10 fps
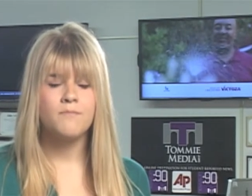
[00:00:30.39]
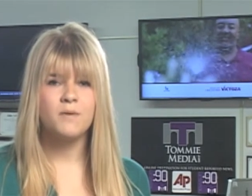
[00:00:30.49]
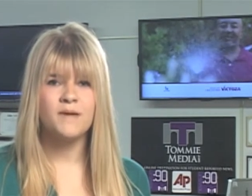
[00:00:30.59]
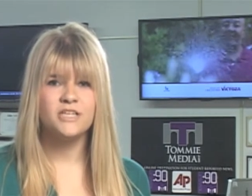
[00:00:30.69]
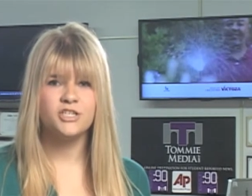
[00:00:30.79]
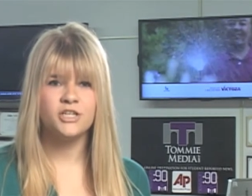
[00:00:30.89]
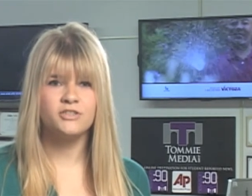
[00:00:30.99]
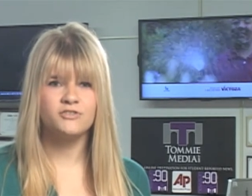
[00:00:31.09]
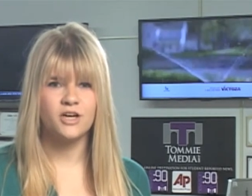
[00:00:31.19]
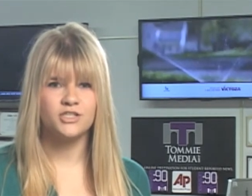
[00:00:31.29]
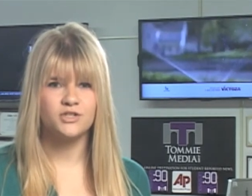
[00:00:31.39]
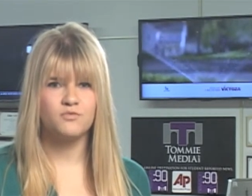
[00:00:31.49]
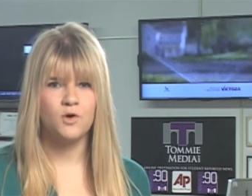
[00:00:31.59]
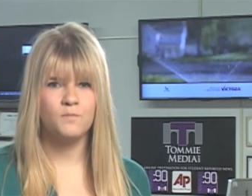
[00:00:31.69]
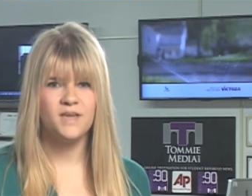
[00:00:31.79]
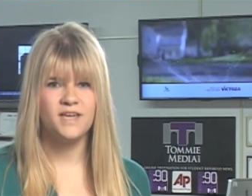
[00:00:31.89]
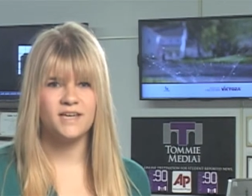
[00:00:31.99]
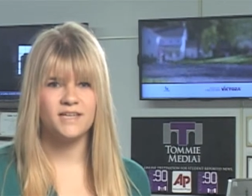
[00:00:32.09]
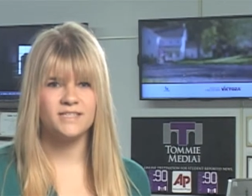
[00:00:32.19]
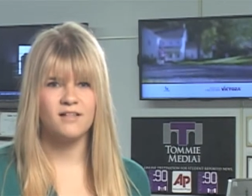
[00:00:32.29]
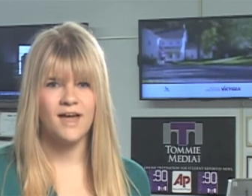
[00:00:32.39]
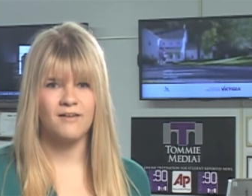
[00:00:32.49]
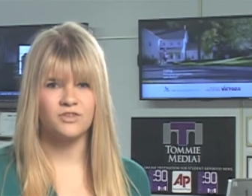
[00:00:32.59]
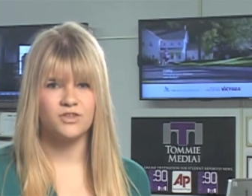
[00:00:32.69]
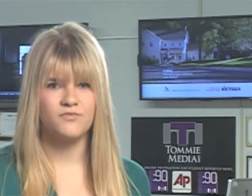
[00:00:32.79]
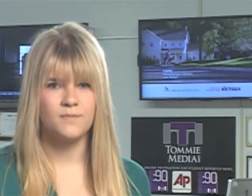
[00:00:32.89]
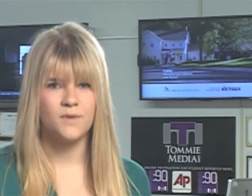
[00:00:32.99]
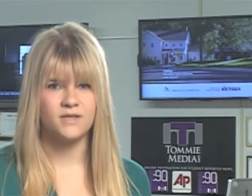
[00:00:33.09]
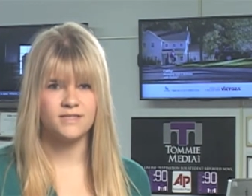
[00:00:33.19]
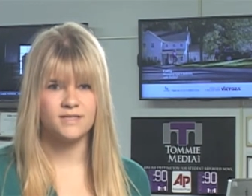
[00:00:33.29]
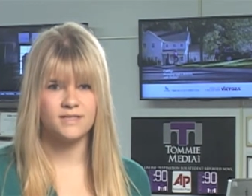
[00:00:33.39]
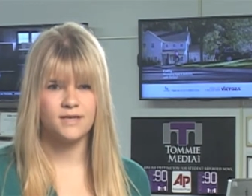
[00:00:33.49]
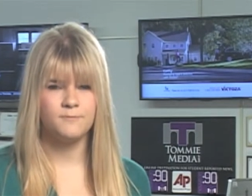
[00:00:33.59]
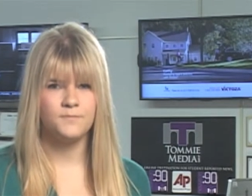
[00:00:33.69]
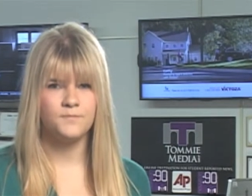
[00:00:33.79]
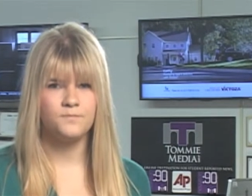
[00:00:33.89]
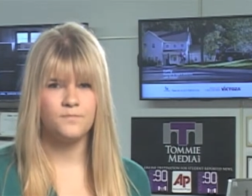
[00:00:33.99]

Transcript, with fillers: but major construction won't begin until after the football season.